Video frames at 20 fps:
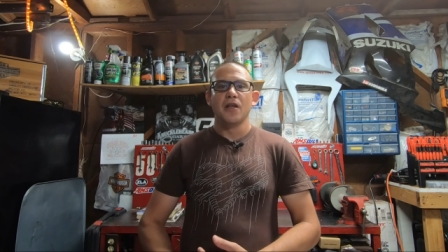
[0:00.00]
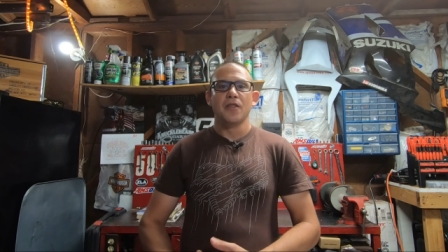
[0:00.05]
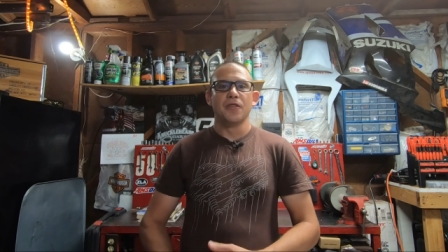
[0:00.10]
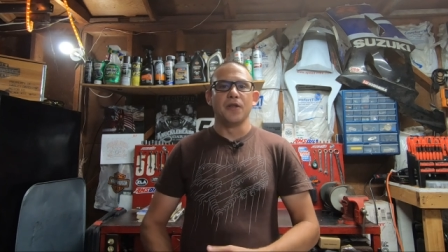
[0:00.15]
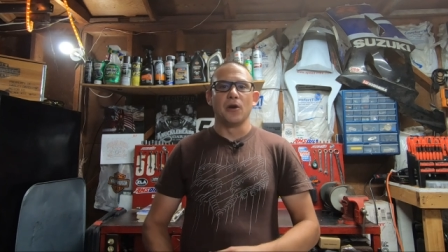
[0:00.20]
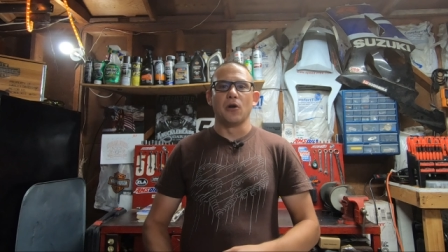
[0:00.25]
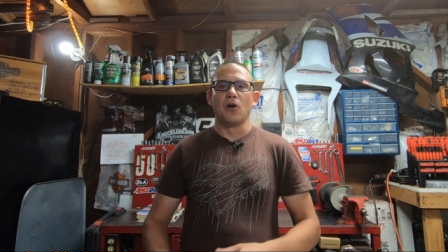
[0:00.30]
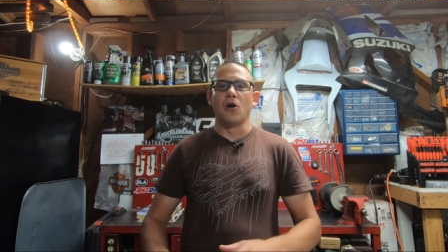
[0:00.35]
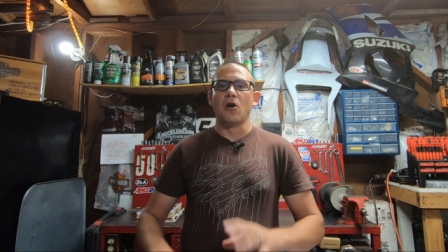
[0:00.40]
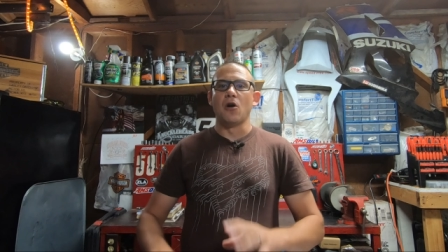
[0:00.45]

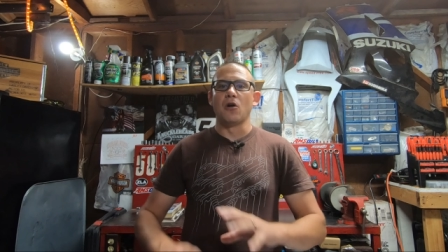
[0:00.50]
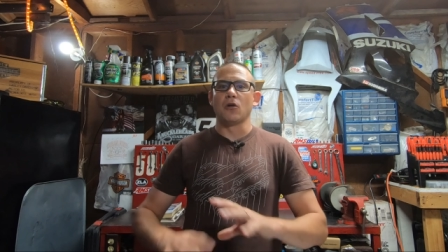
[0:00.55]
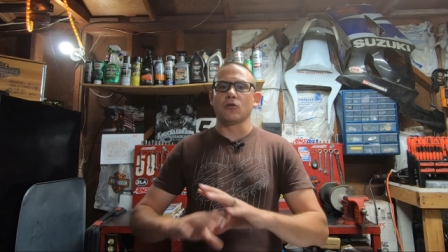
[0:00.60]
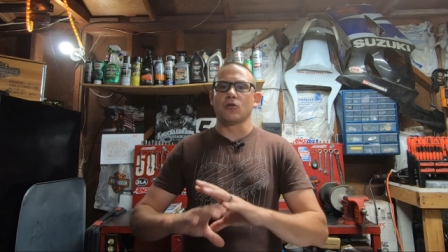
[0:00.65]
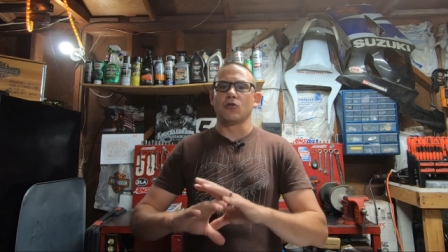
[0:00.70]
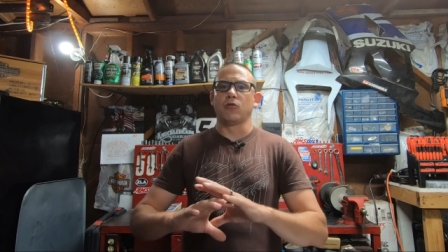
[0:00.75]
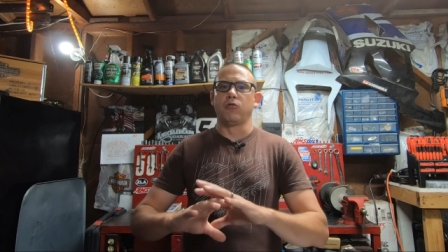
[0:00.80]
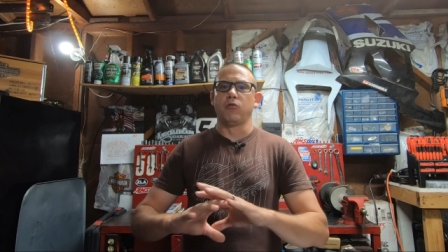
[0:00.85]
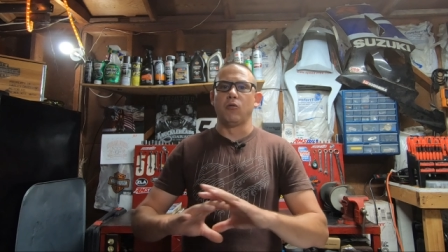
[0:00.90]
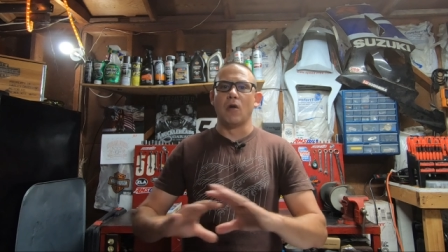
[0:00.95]
they're all
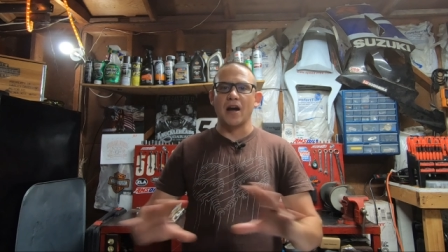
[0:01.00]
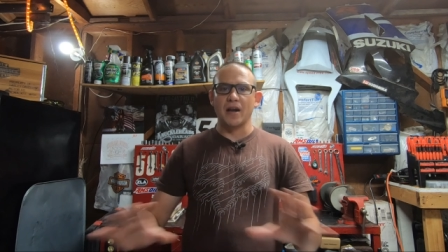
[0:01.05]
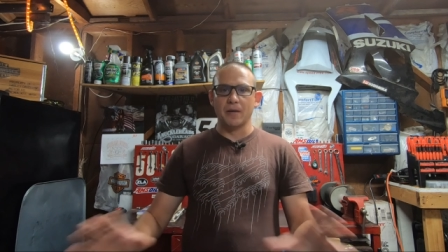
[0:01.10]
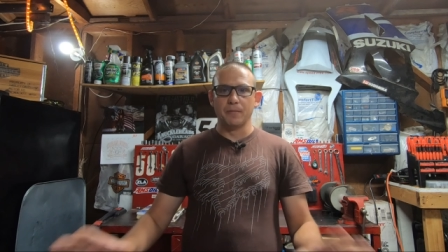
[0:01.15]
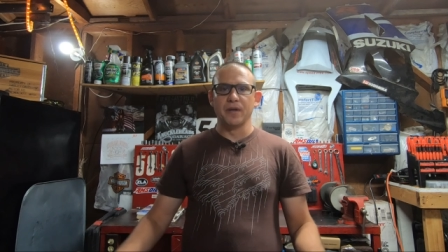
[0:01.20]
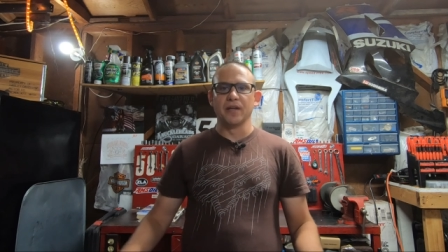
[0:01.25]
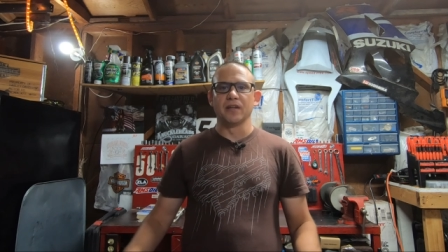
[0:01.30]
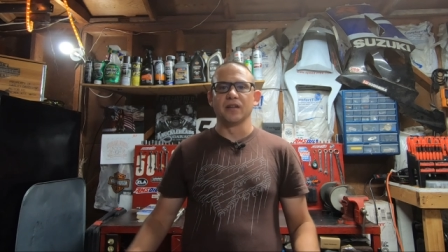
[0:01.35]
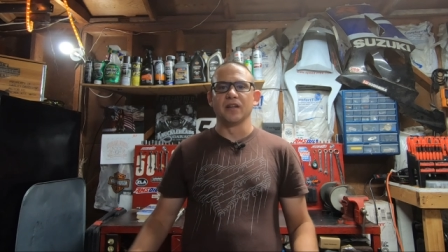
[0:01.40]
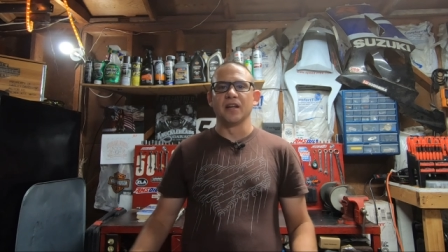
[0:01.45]
quite a
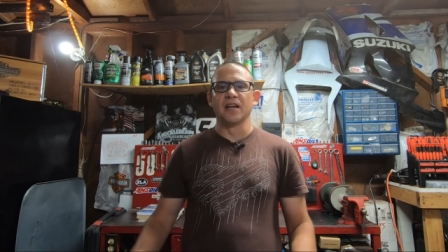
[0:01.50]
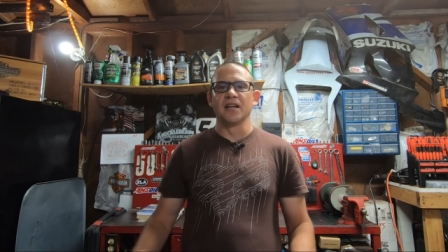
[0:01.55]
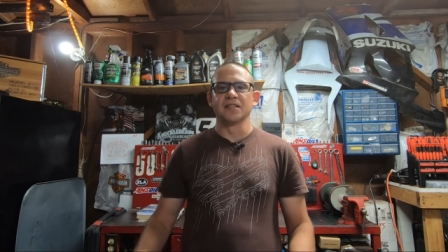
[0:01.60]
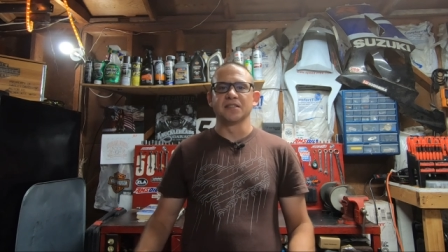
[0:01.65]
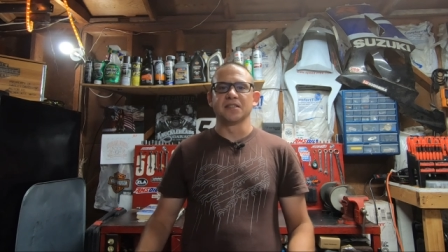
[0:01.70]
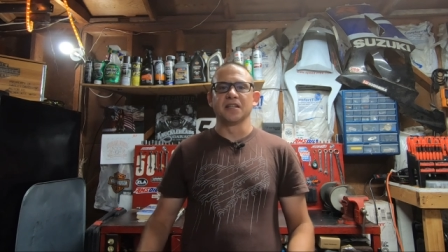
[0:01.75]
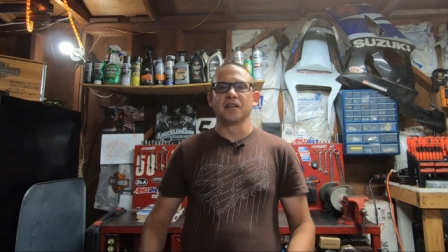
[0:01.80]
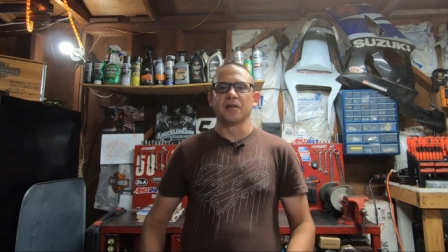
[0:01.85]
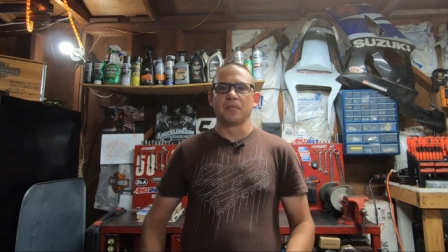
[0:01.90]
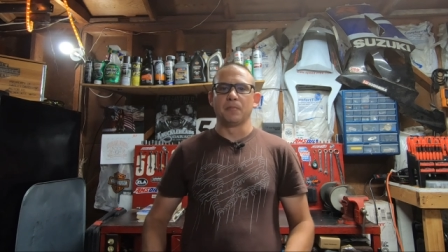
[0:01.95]
bit less
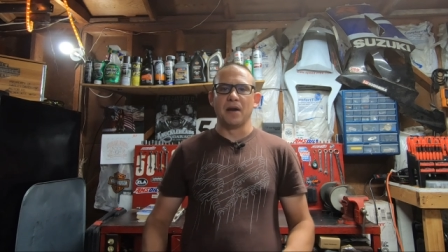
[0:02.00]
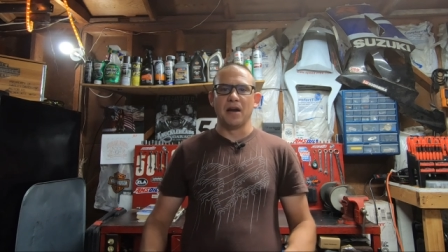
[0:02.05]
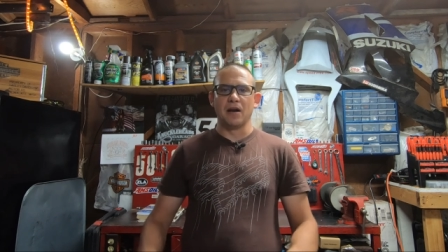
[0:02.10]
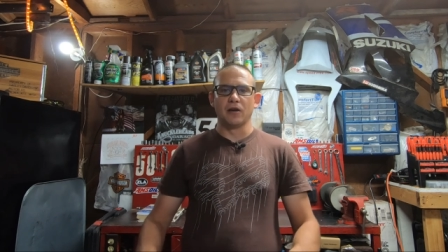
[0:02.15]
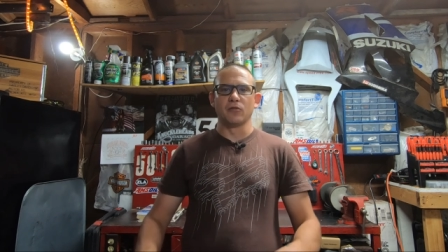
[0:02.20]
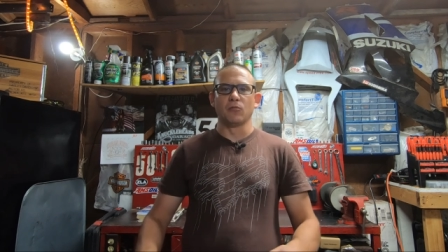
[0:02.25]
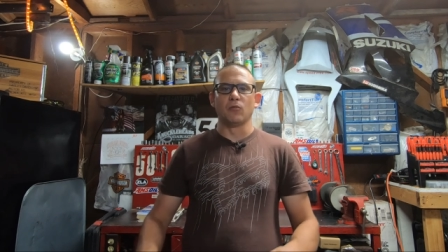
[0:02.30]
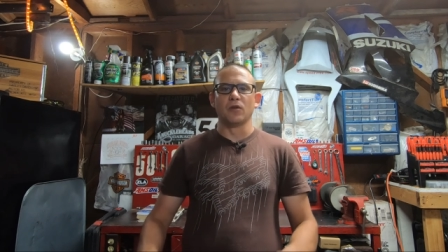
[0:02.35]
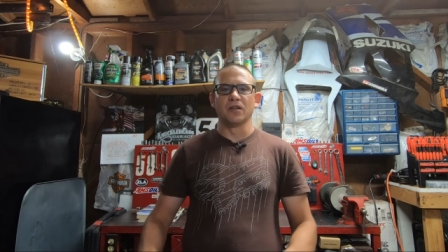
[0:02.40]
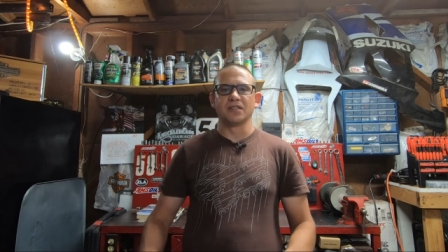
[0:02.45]
than compared
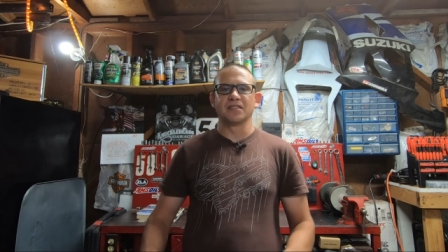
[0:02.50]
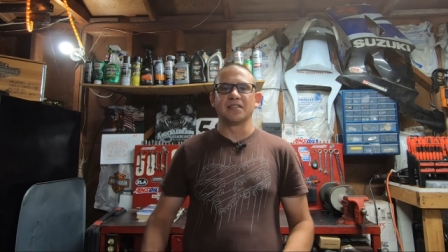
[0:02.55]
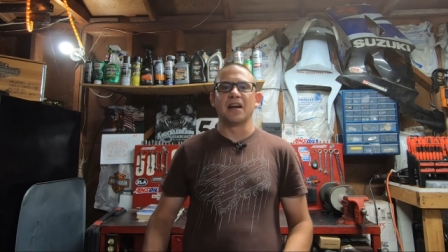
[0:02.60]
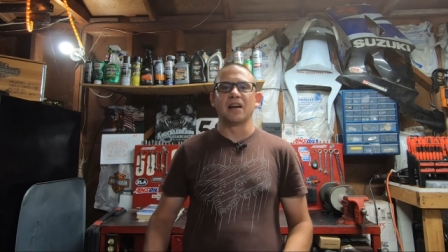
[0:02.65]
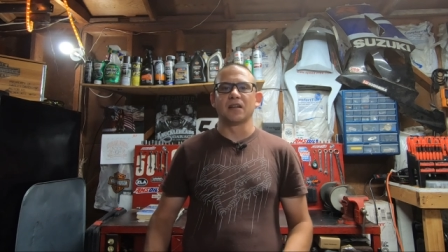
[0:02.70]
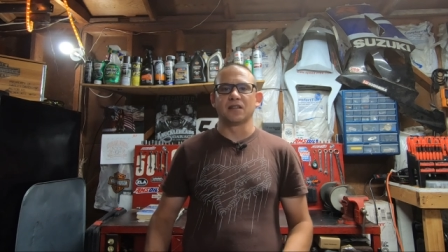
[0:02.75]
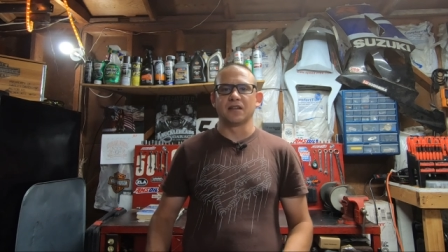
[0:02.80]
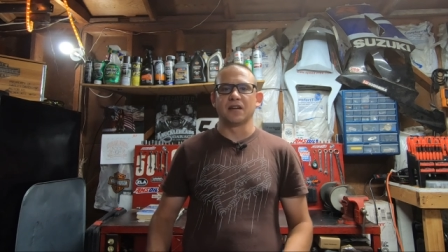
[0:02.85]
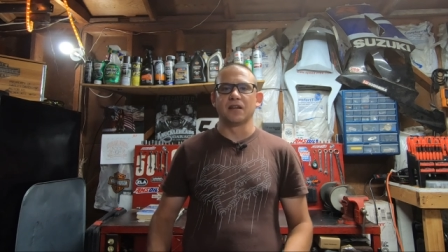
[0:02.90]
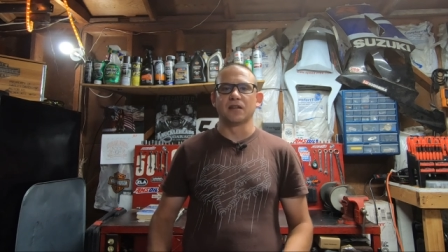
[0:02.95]
to what's
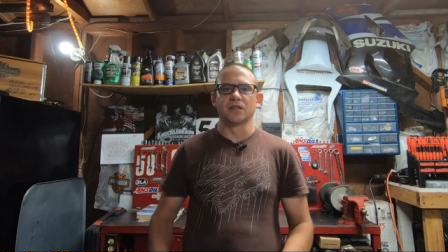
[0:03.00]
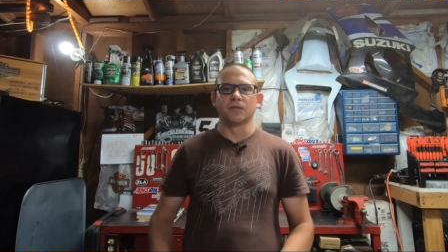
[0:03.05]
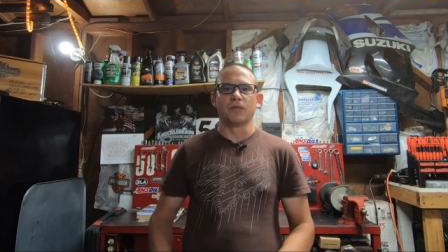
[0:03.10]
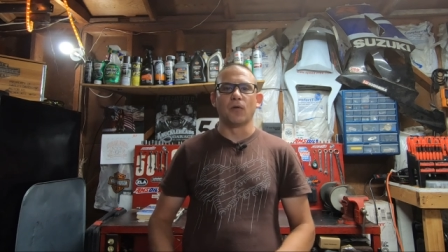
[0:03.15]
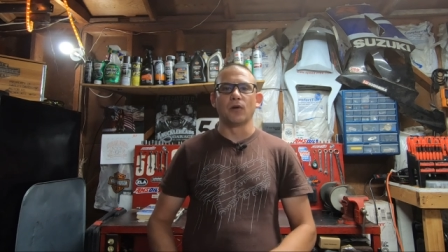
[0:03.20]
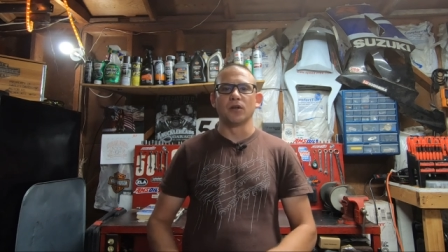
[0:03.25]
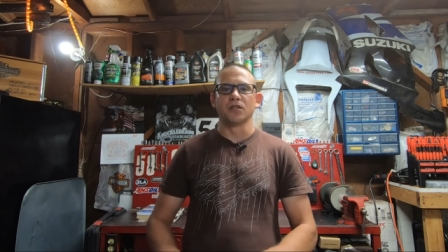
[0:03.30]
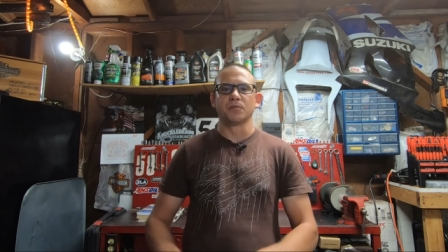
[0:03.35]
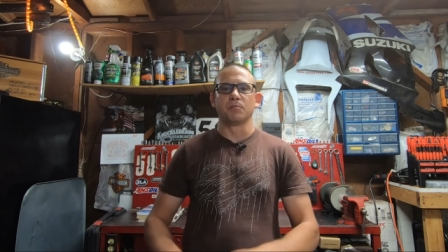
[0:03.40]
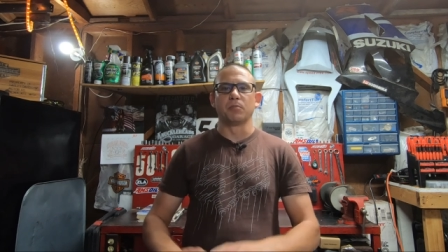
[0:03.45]
out there as
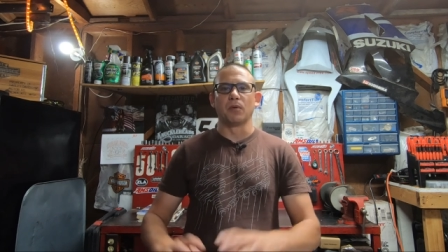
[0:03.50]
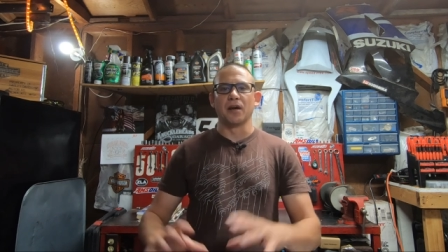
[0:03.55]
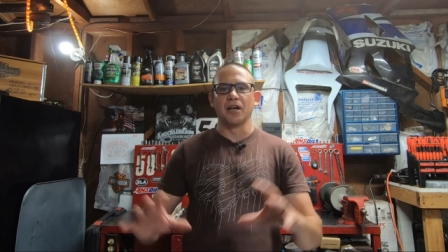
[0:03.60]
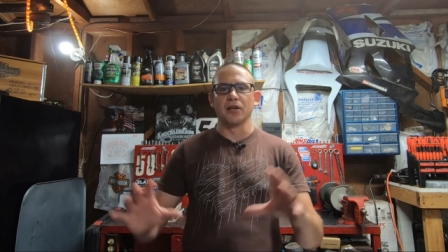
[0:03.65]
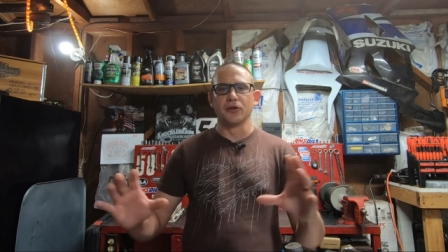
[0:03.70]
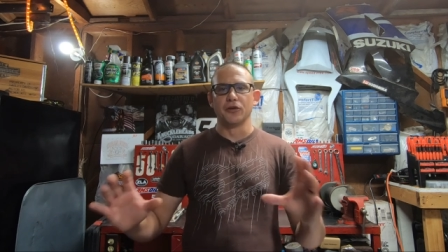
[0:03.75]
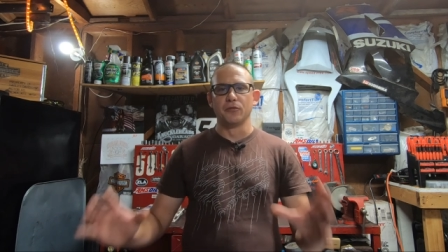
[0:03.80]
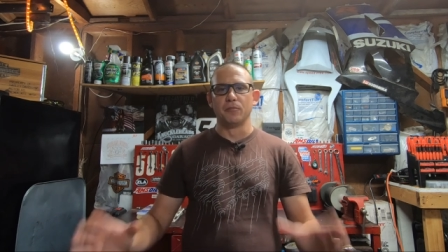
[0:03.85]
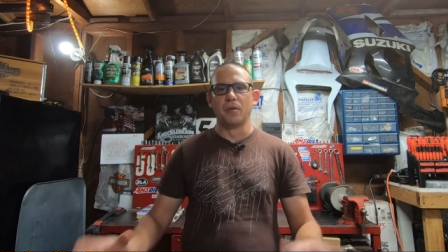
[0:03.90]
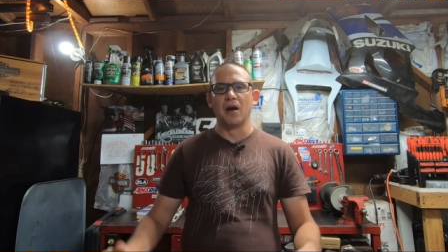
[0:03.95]
far as
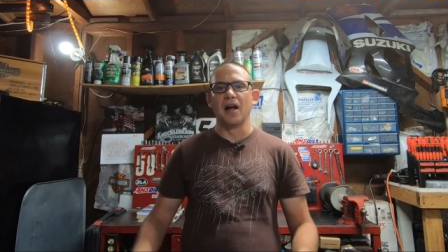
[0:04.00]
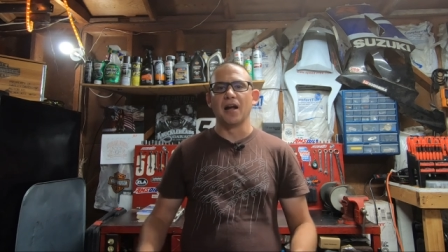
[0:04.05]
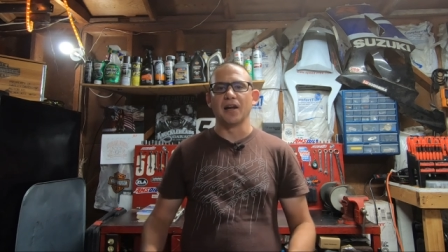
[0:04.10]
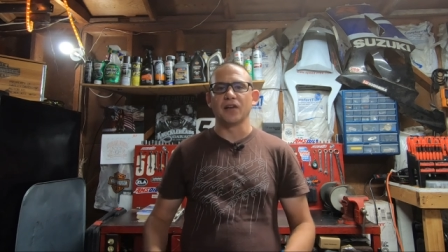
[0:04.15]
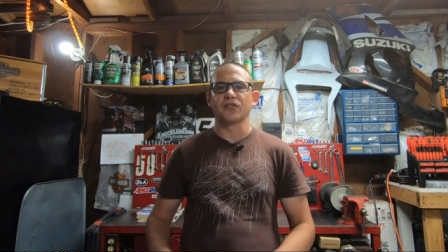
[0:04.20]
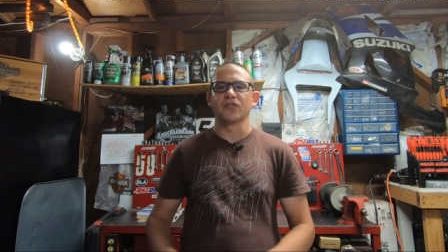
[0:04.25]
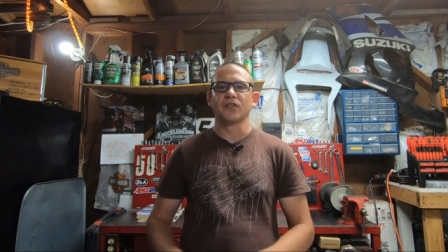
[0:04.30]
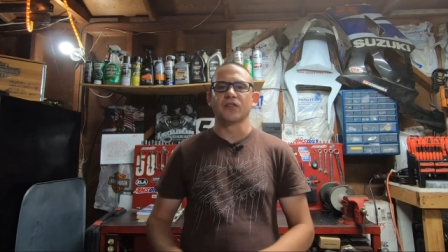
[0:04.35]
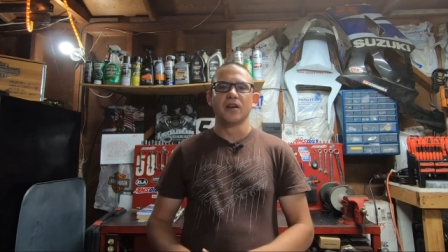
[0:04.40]
brand new bikes.